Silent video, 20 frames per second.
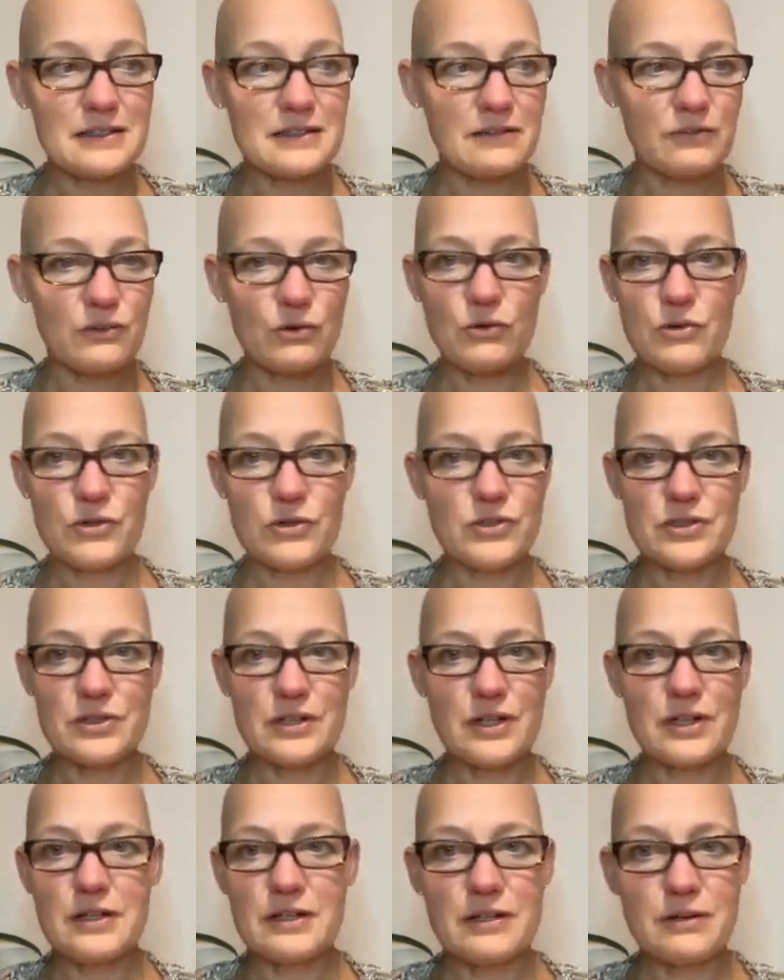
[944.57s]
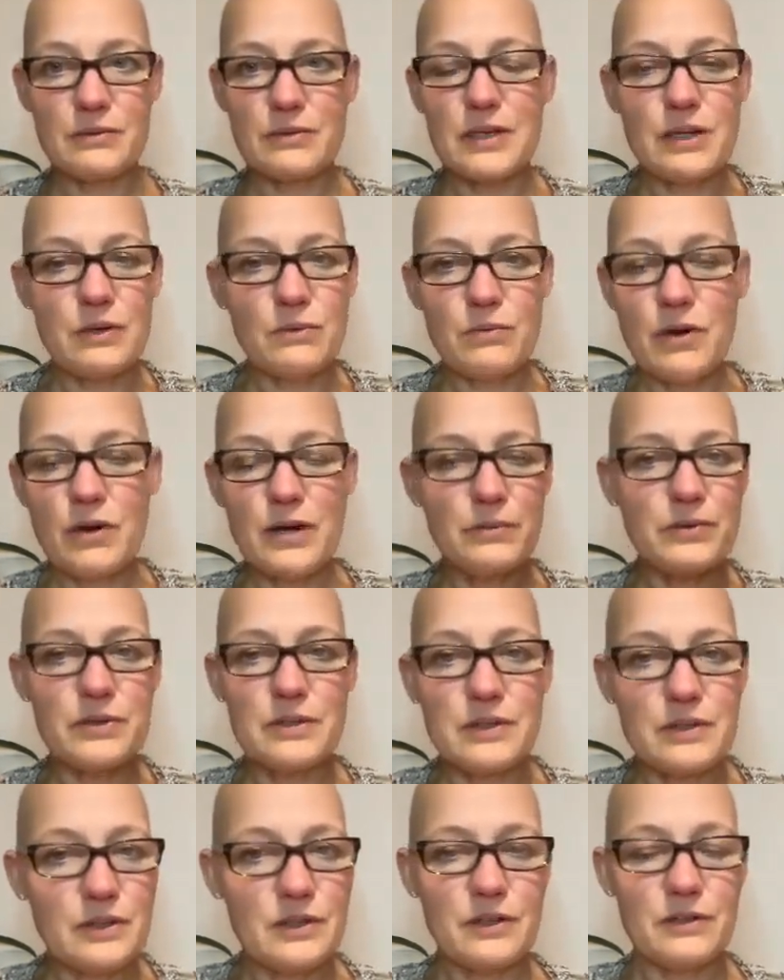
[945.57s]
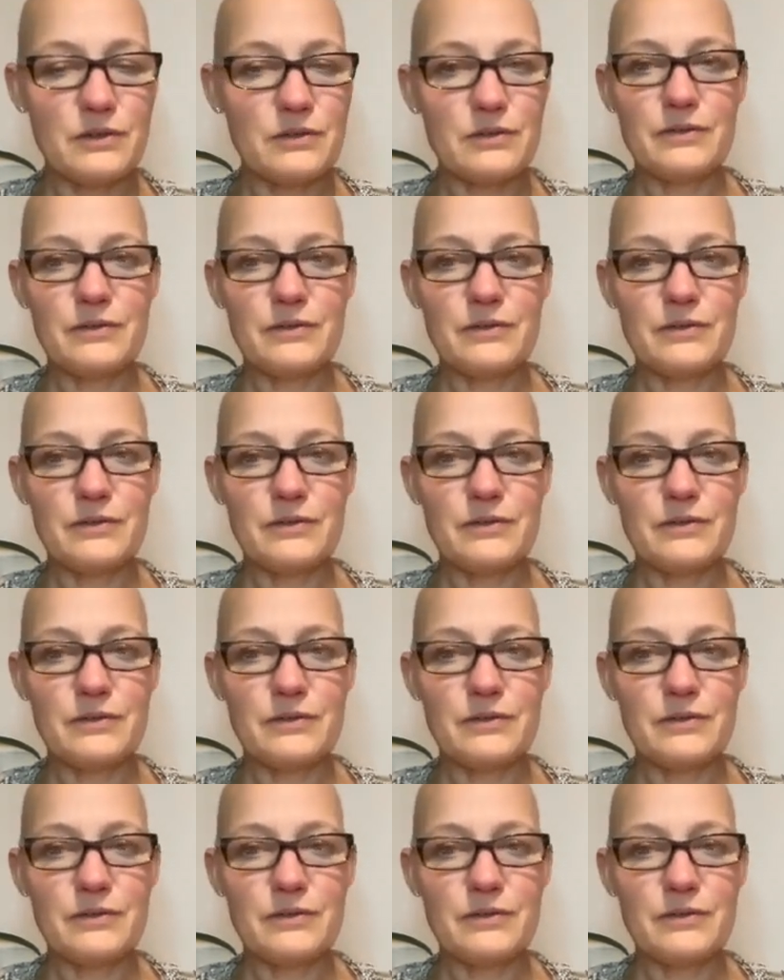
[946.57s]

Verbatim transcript: of course, that, you know, why wouldn't you?